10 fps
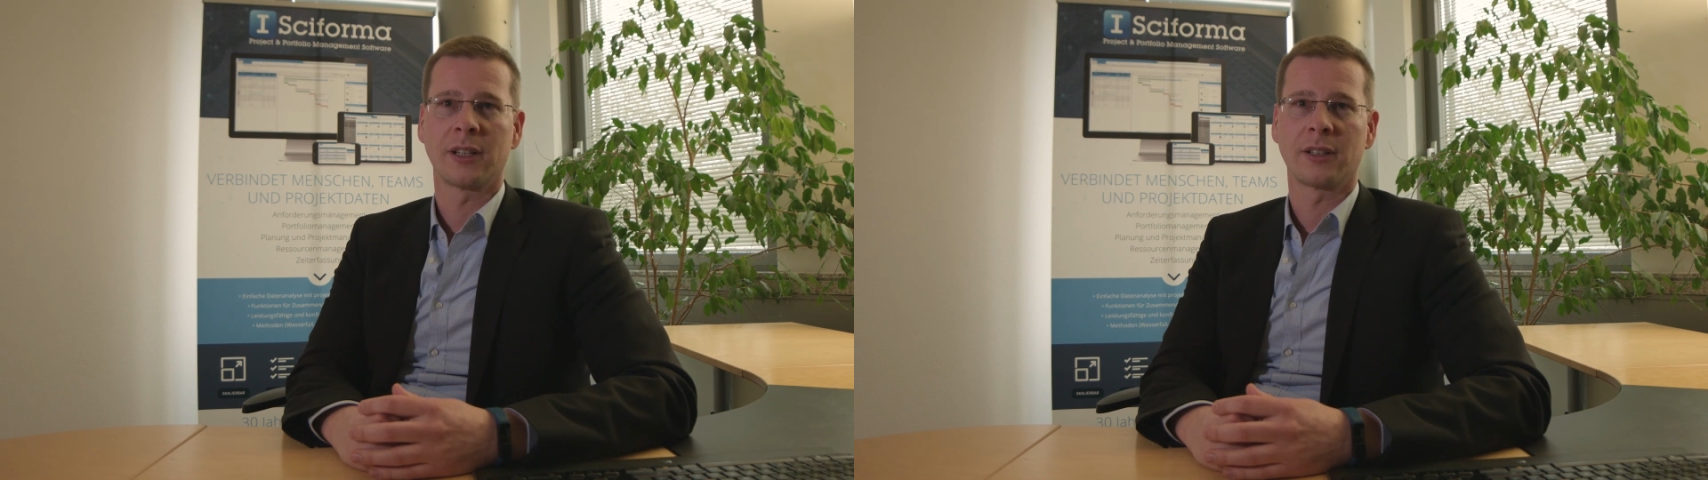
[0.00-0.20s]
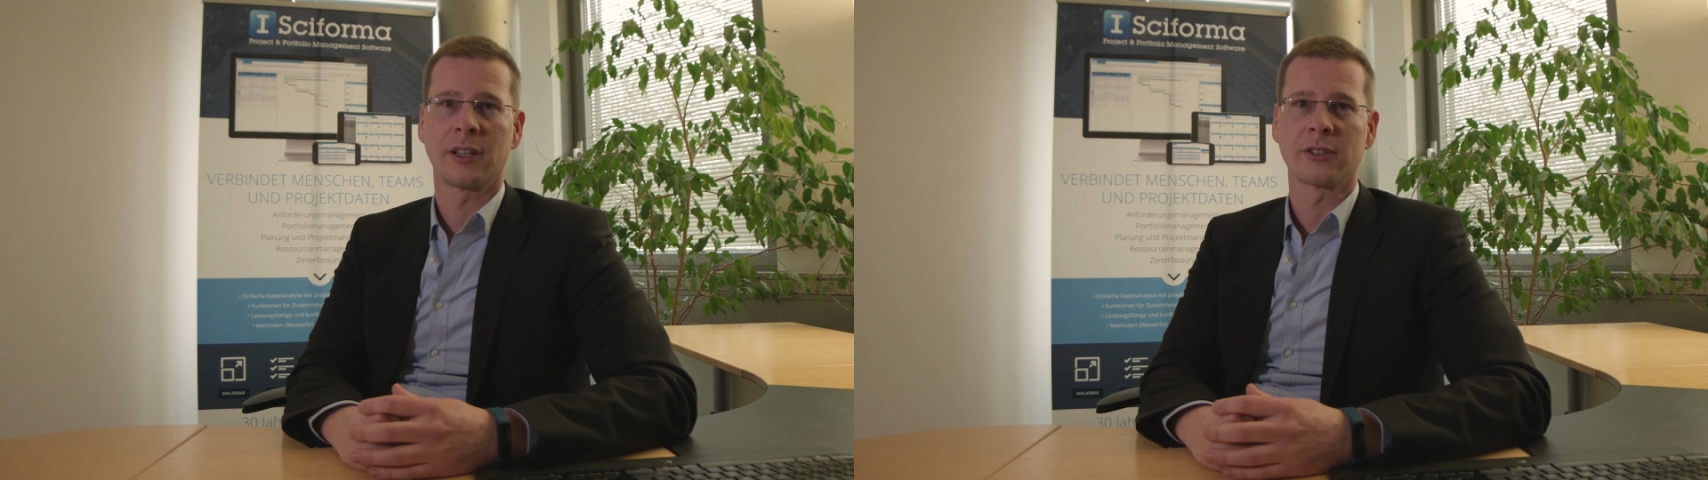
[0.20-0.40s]

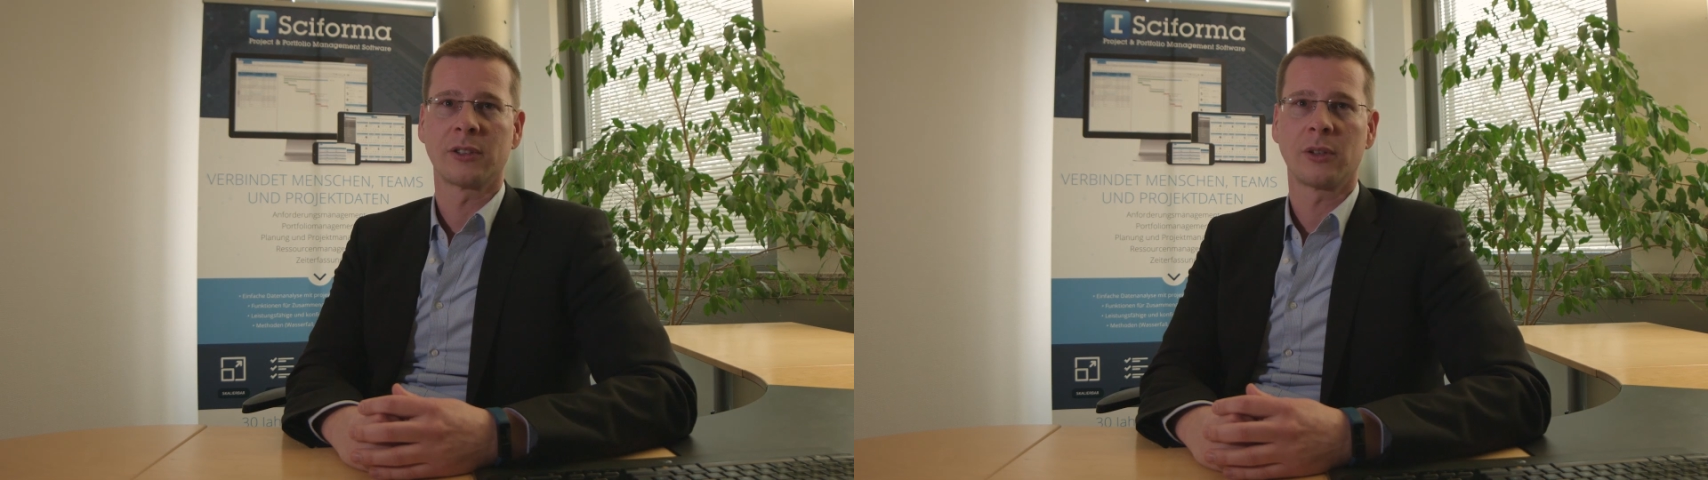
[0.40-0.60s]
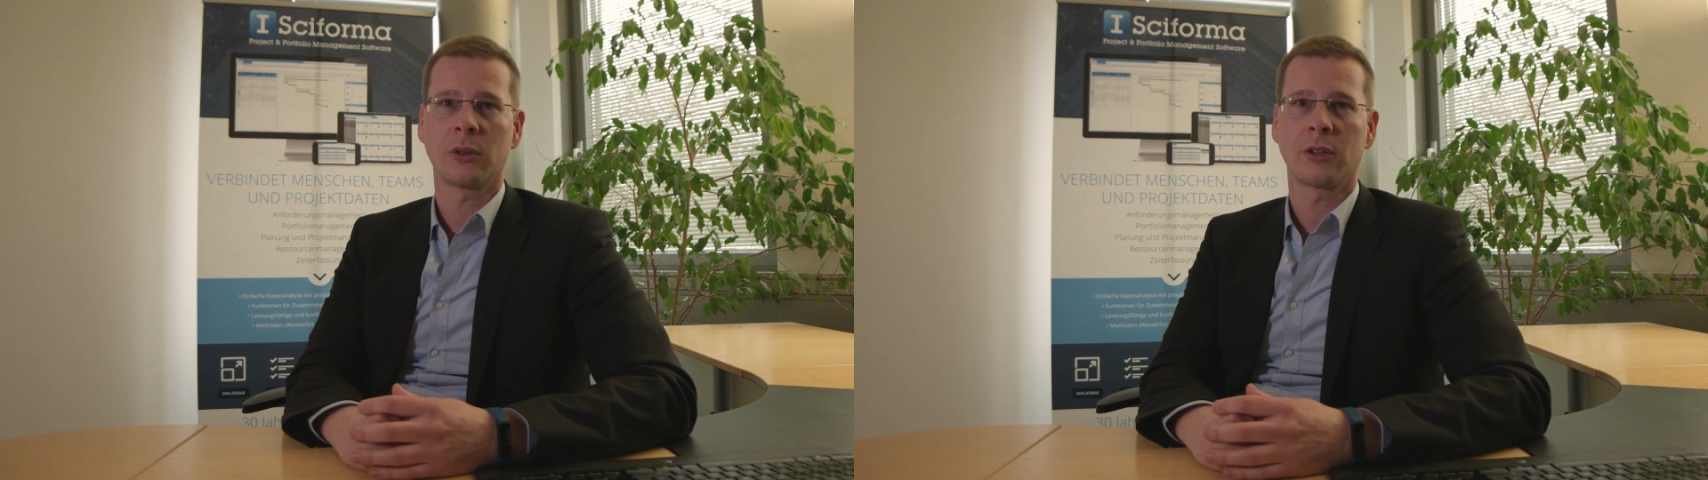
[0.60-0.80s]
that
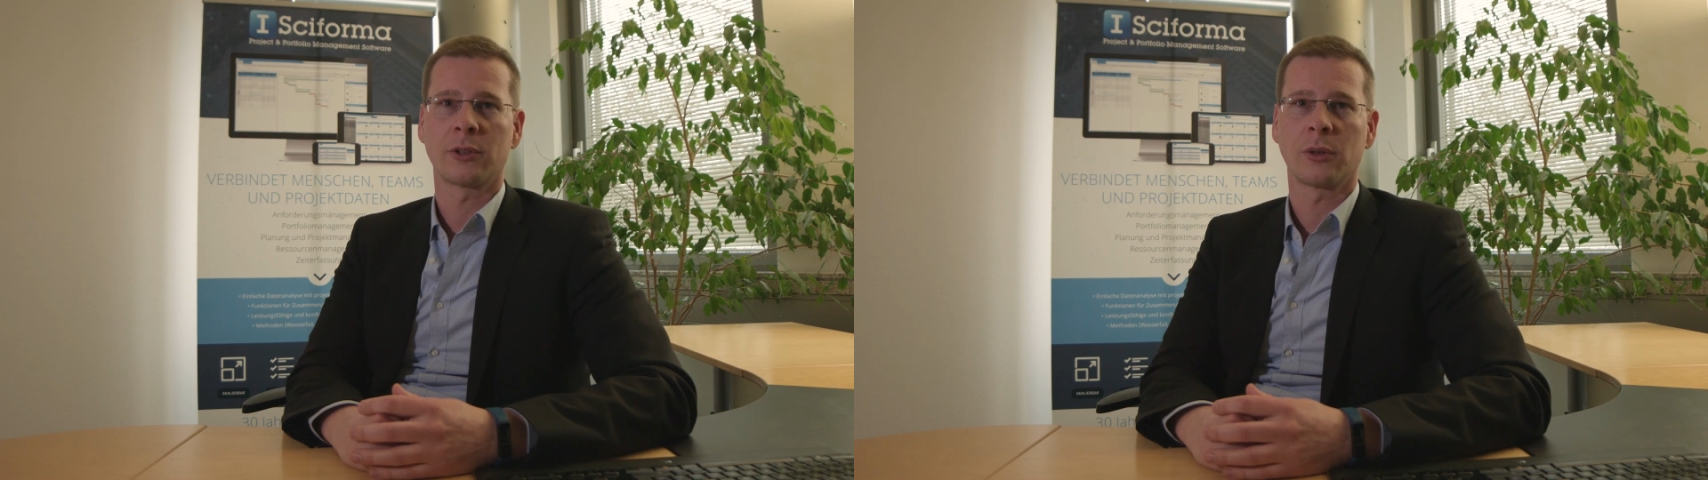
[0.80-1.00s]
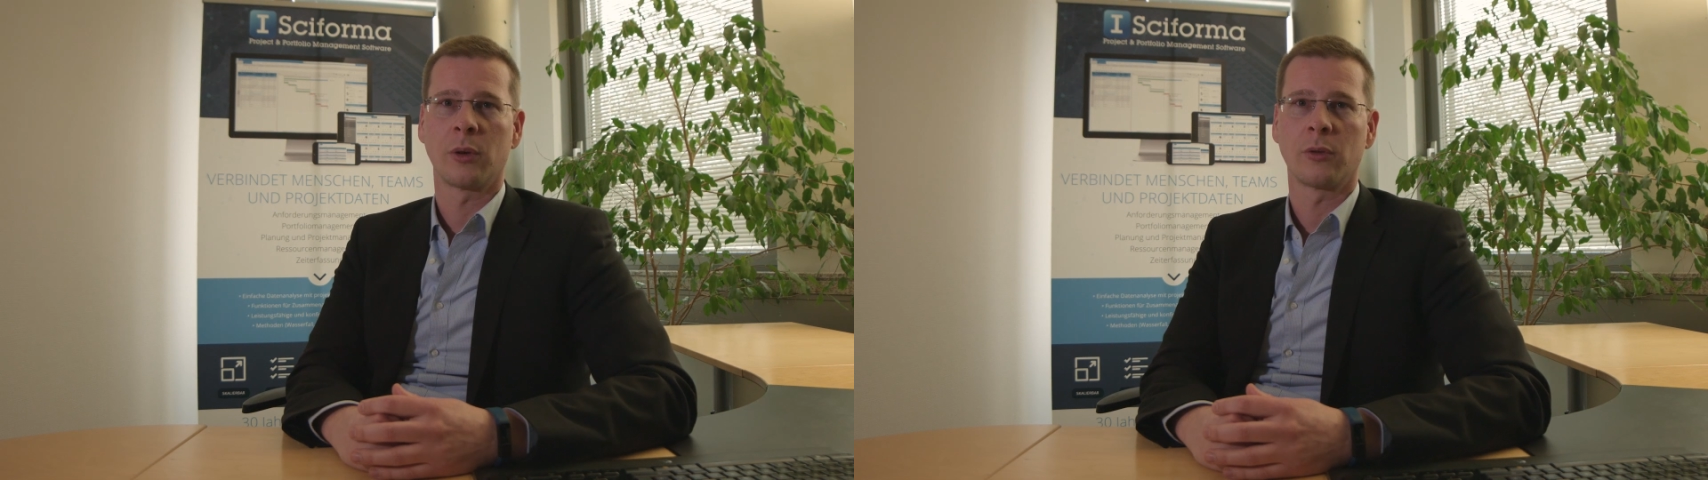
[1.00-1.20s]
there's no
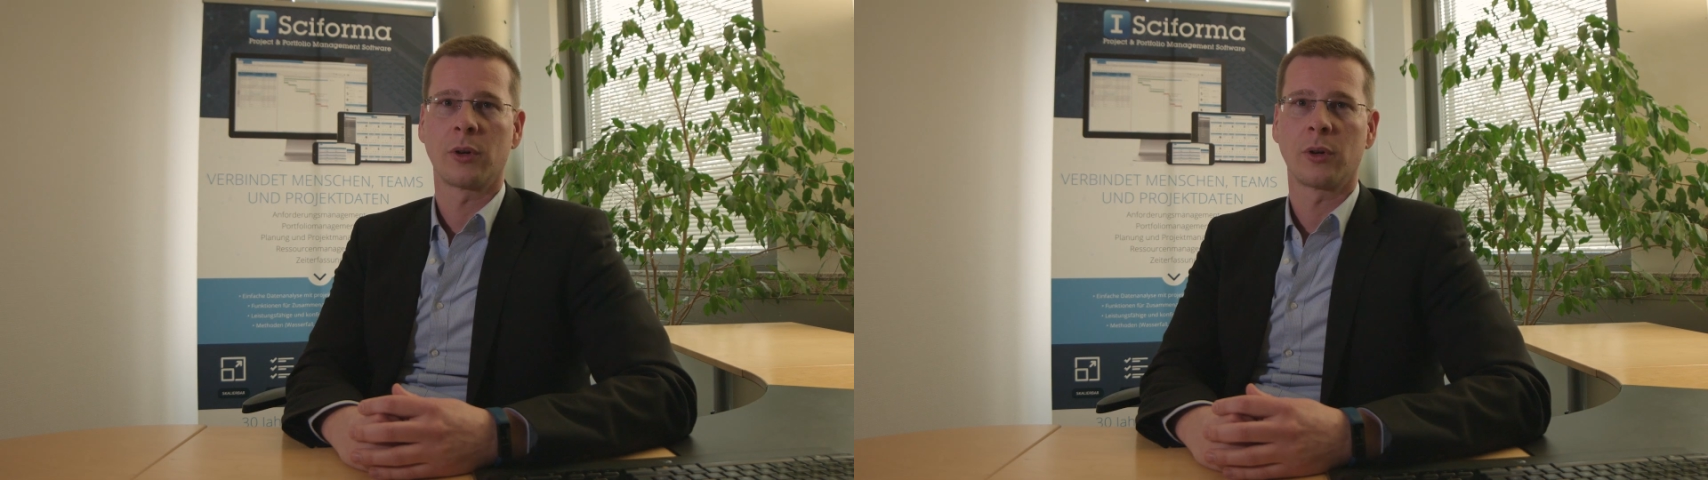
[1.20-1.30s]
control